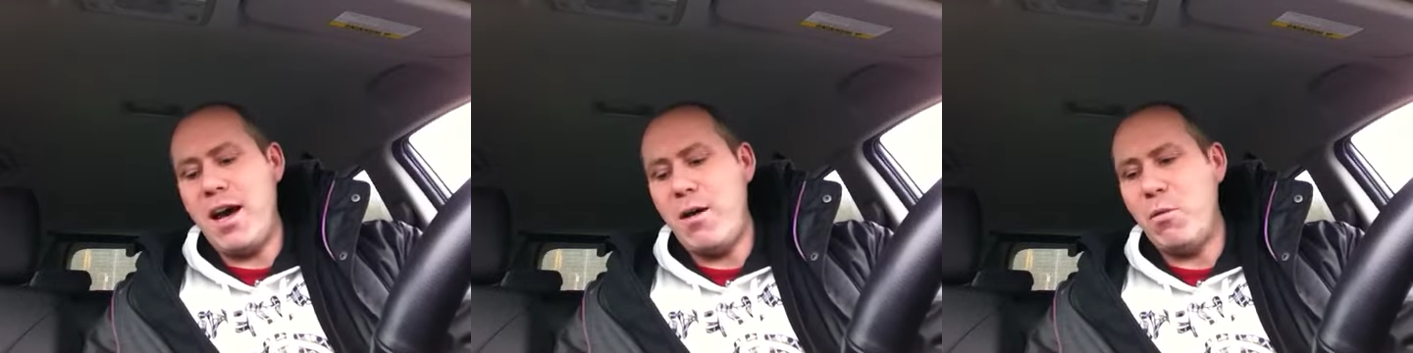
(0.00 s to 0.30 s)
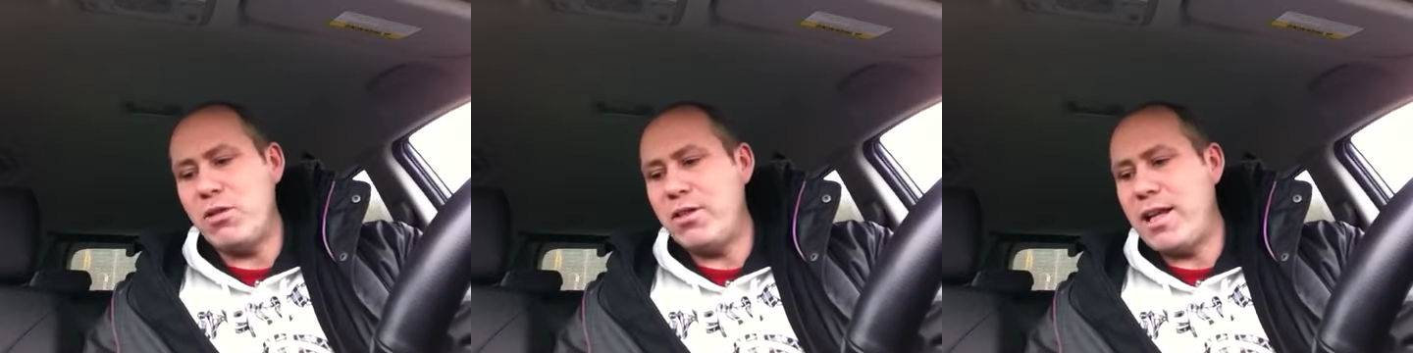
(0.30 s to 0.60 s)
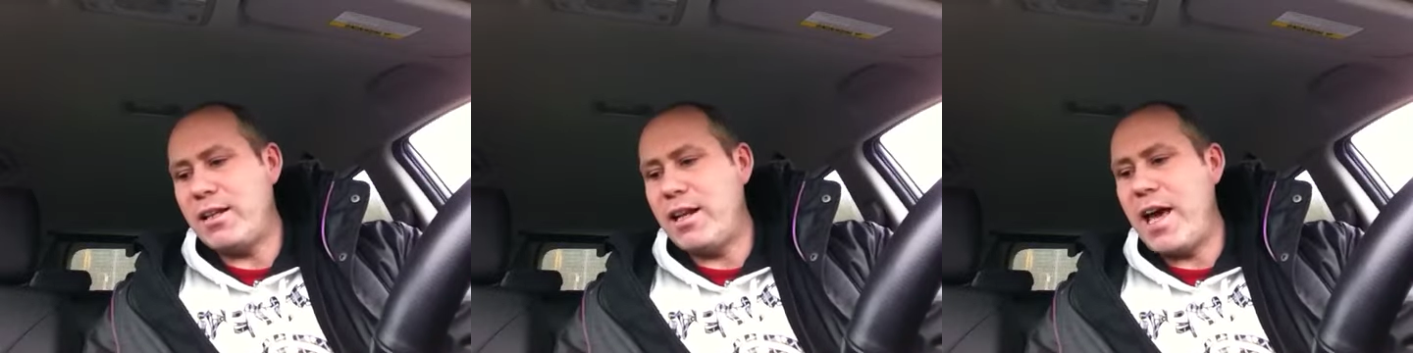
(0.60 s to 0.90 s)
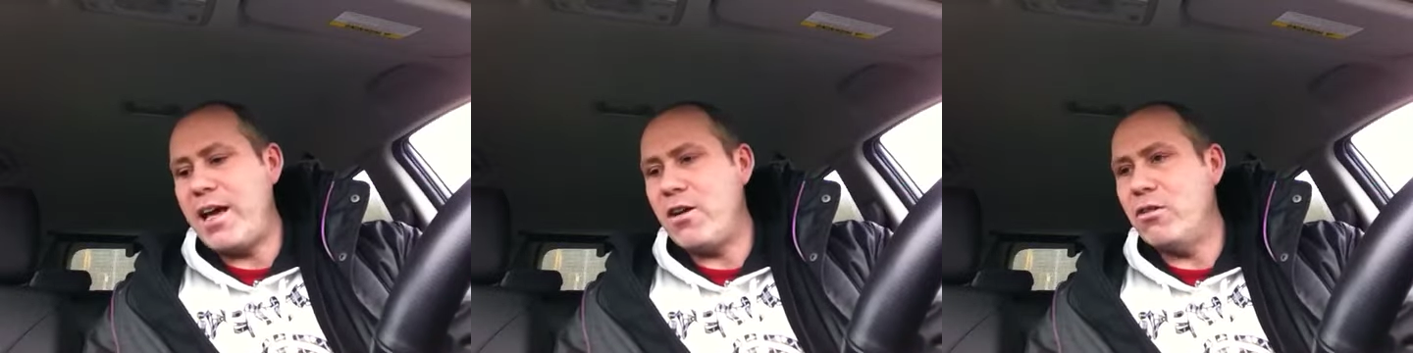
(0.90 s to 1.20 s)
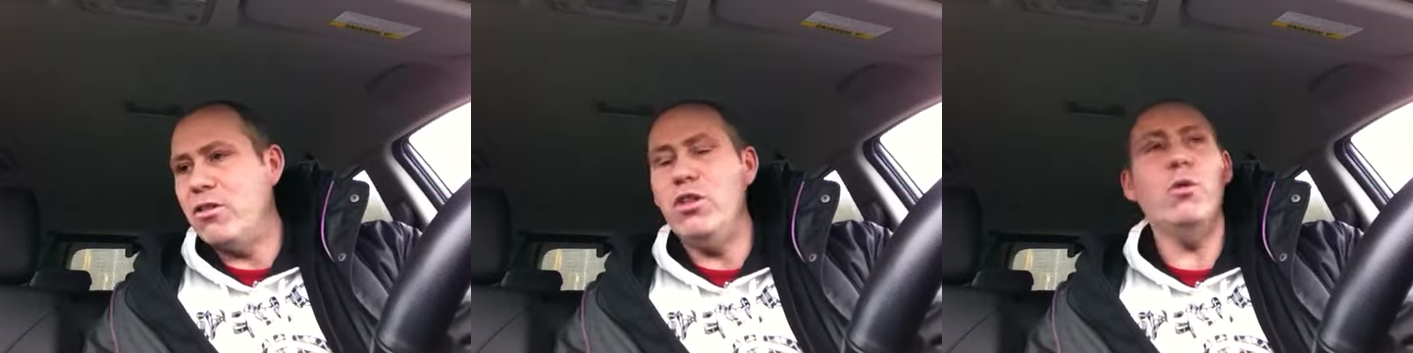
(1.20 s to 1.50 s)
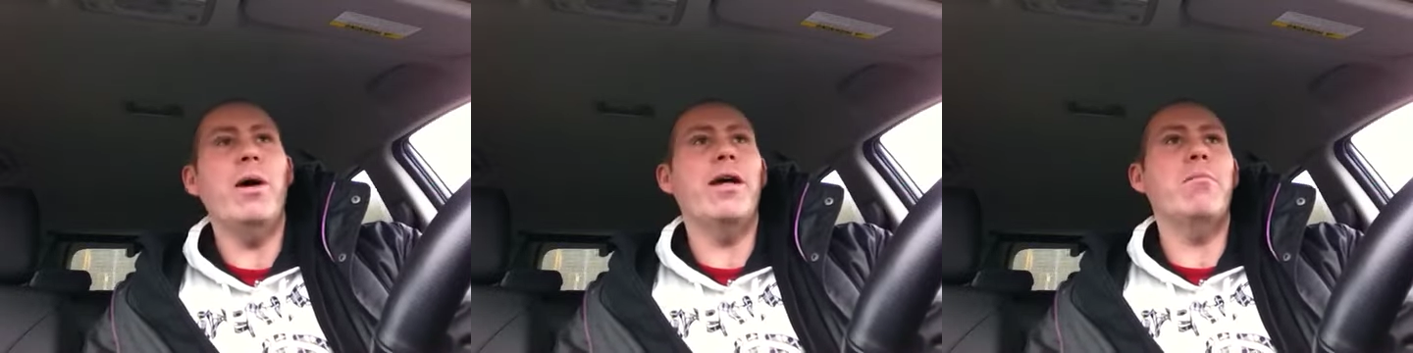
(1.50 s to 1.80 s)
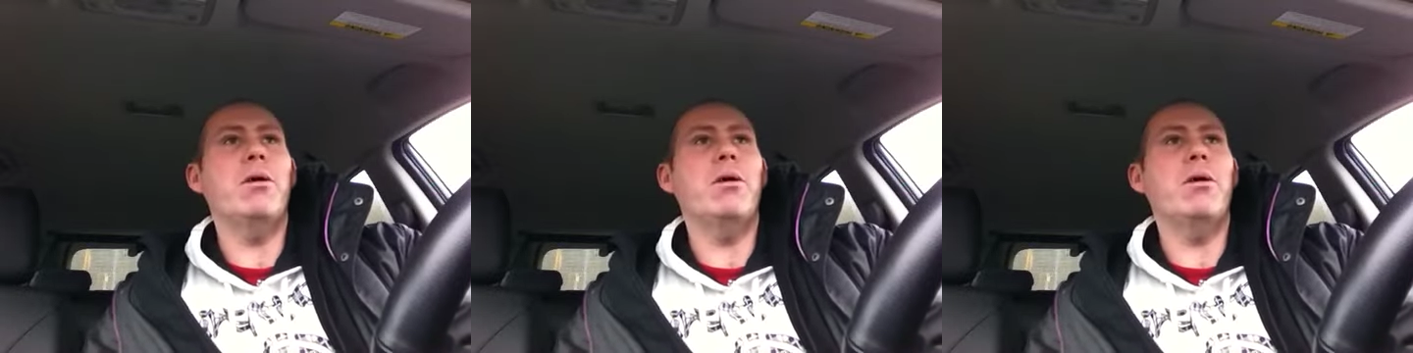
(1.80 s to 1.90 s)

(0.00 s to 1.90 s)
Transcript: I wasn't that glad on UN,